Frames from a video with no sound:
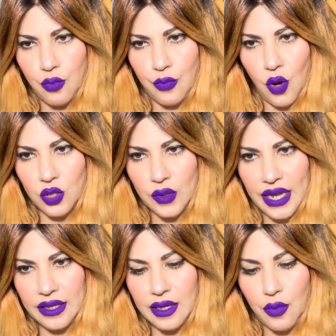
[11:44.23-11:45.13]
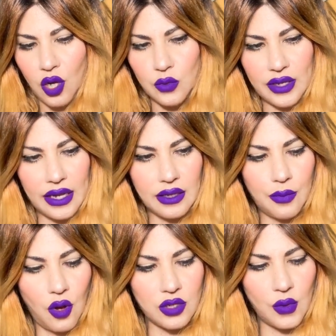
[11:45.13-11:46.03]
Baldwin, Hailey Baldwin, Hailey
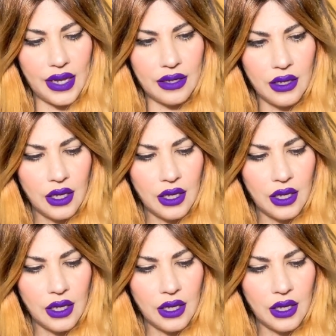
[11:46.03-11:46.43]
Baldwin.